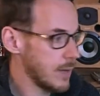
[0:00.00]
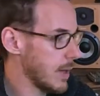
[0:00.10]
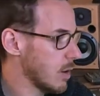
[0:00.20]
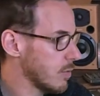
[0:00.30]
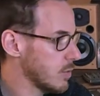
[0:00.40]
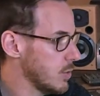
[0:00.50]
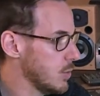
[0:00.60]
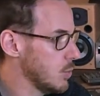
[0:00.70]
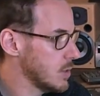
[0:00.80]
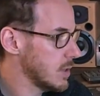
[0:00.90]
and I often
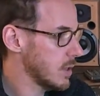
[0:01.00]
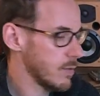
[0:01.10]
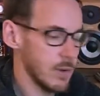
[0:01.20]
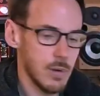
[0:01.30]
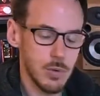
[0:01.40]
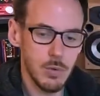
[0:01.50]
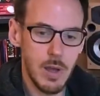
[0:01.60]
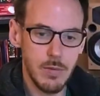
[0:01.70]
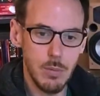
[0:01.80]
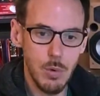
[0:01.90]
use it if I want to
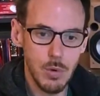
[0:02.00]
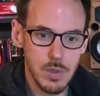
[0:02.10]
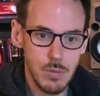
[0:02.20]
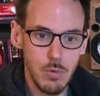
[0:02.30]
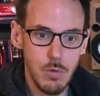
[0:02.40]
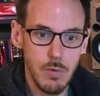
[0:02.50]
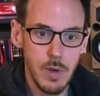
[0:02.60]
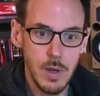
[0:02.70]
have a more smooth